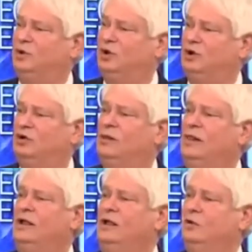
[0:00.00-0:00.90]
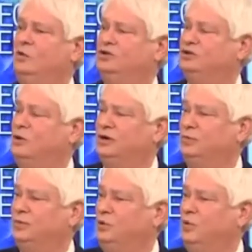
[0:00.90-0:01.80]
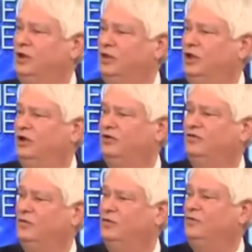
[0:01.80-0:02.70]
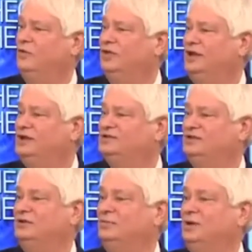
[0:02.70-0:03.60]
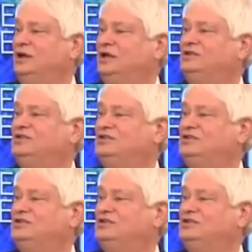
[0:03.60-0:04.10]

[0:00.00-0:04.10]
as if Paul was going to be one of the 144,000, but